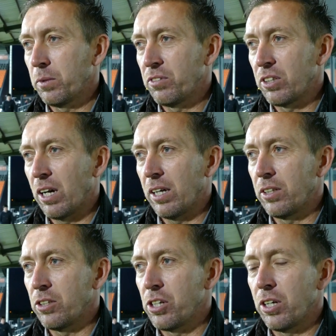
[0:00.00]
started
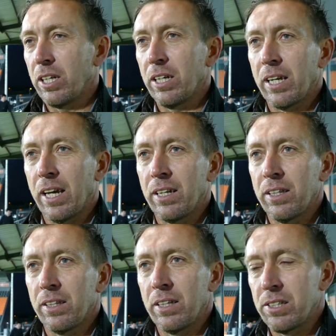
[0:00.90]
the journey again
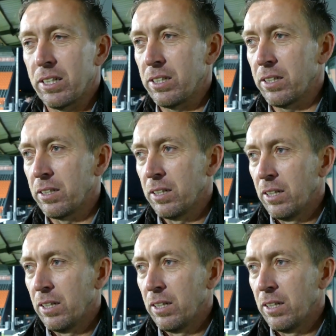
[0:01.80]
this season